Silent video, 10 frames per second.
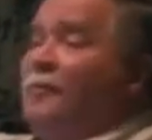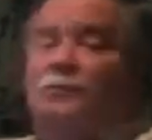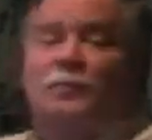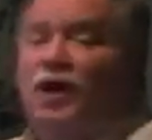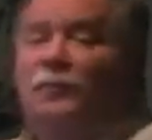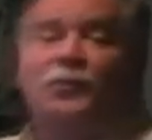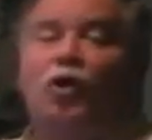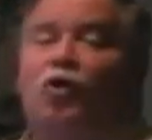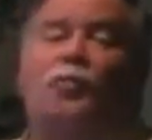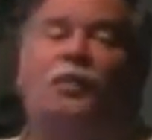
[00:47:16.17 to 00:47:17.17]
popped
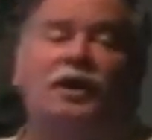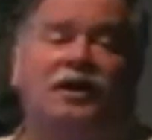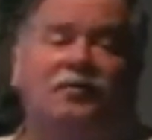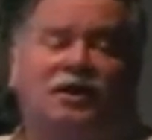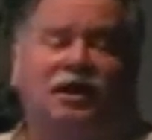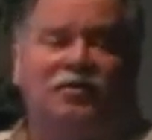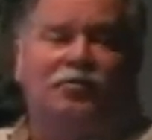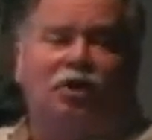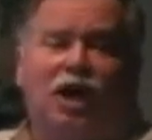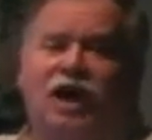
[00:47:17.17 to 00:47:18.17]
open and it became
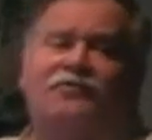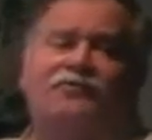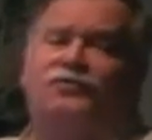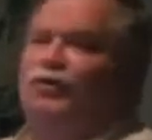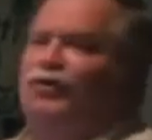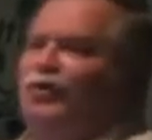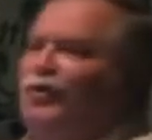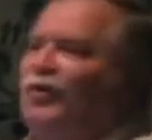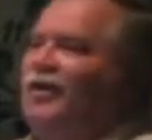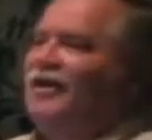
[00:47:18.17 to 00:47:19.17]
life to you.
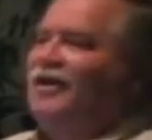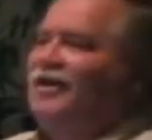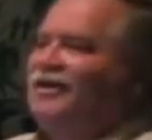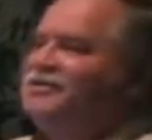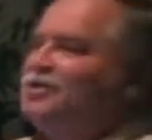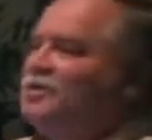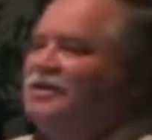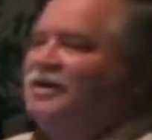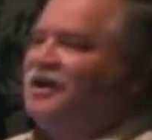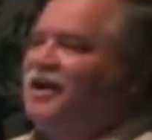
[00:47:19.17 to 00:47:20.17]
The
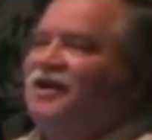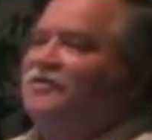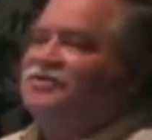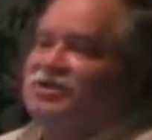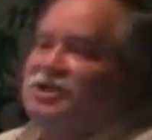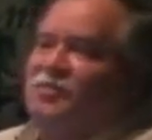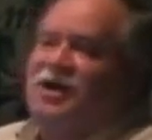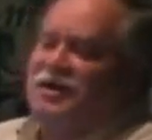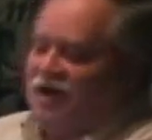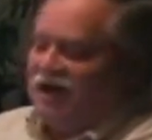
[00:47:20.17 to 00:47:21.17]
Scripture, he gives a
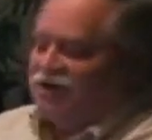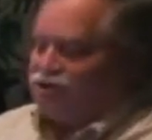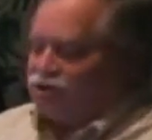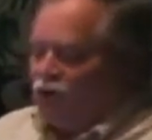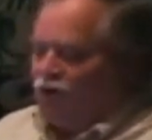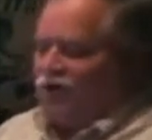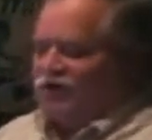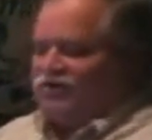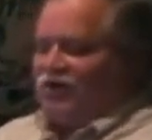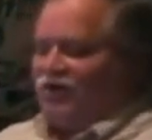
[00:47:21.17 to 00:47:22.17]
command, stir
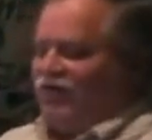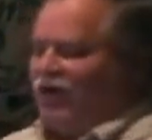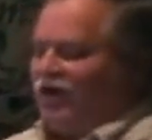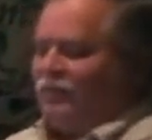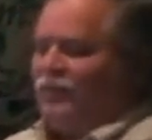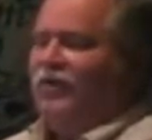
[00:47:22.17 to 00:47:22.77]
yourself up.